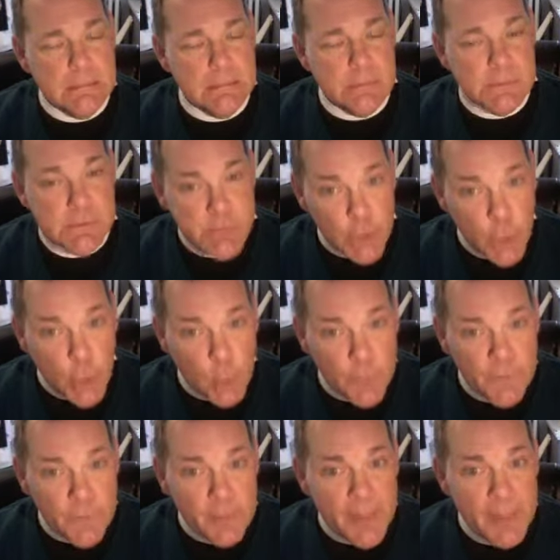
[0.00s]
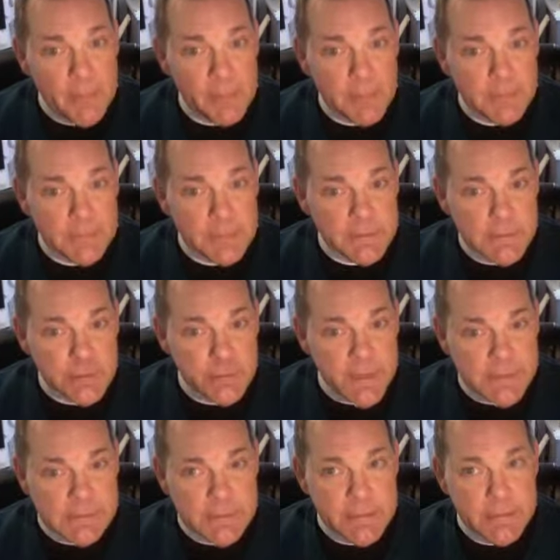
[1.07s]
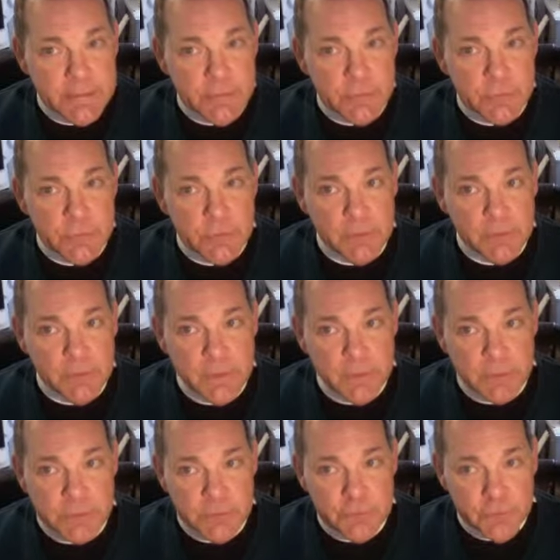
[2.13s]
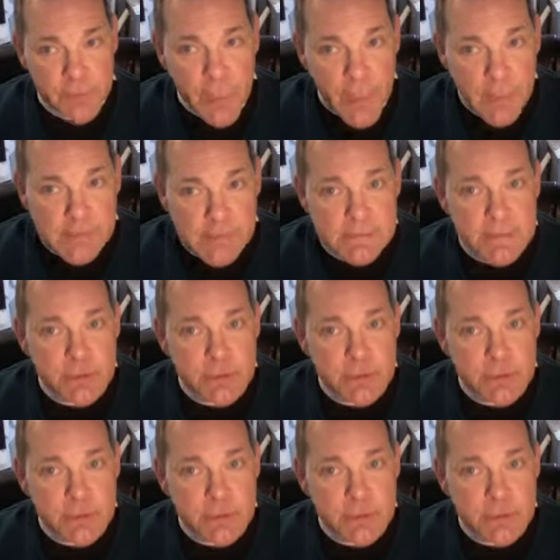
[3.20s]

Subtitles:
And so when the Bible is translated into a language for us,